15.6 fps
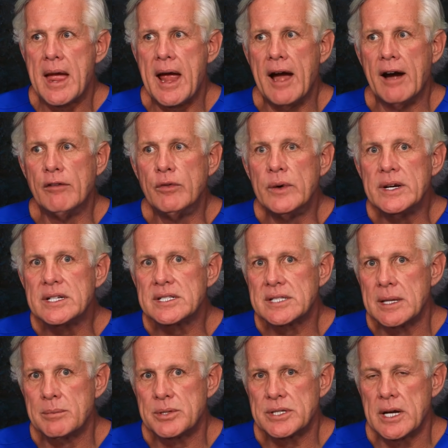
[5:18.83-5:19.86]
Every
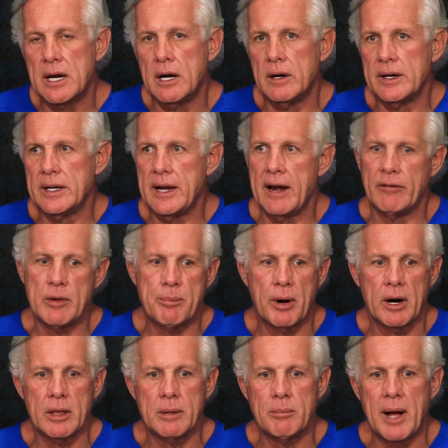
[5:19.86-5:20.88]
stem cell in every
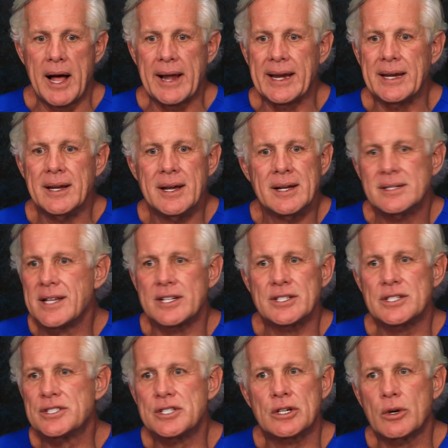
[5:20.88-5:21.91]
part of the body
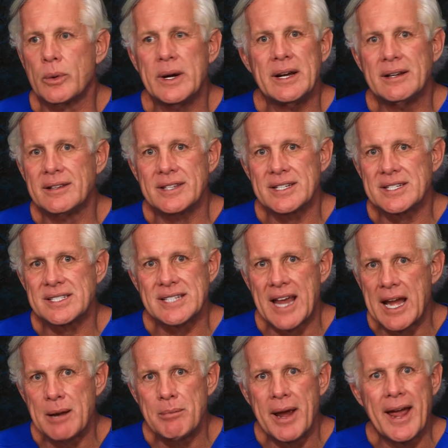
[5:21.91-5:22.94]
doesn't secrete the
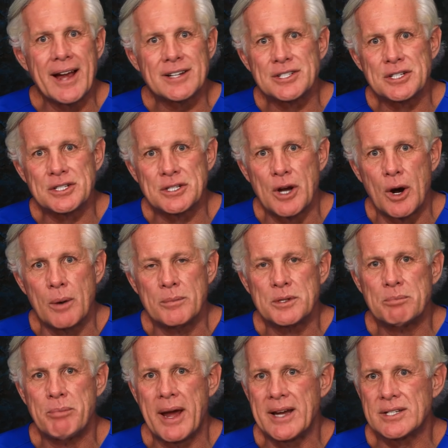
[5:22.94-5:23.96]
same
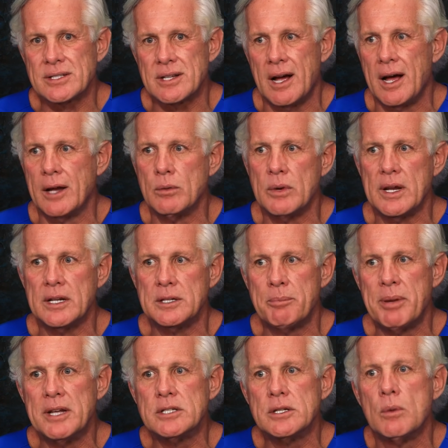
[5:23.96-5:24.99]
exosomes based on, it
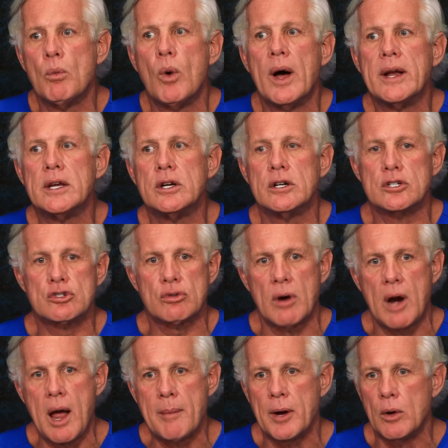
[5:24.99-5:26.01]
depends on what your
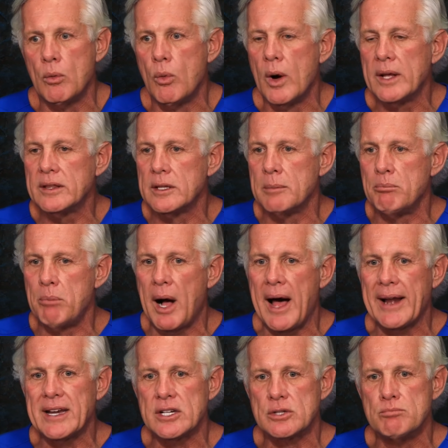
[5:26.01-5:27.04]
trauma, what the
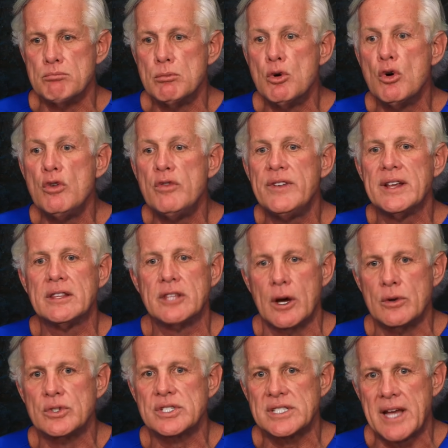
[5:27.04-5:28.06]
body's moving
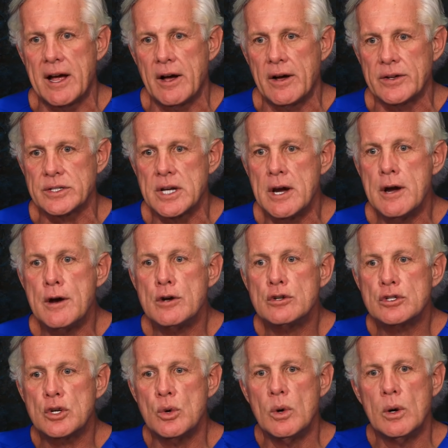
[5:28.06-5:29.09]
those cells
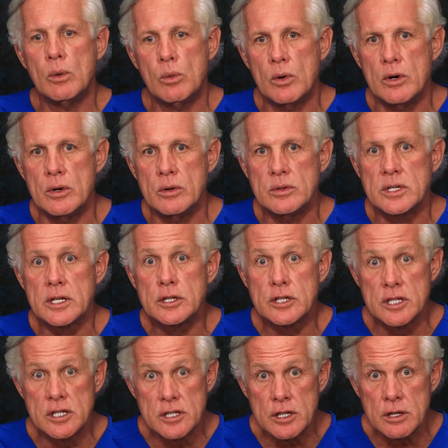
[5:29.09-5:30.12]
to a wound
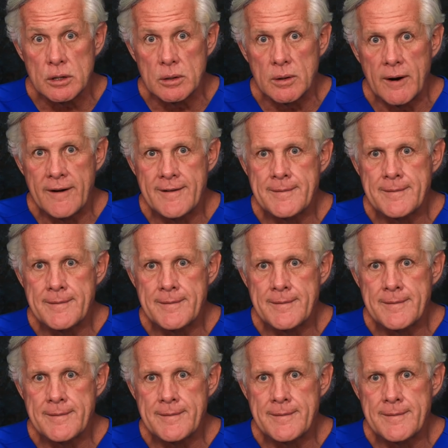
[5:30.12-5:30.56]
to do.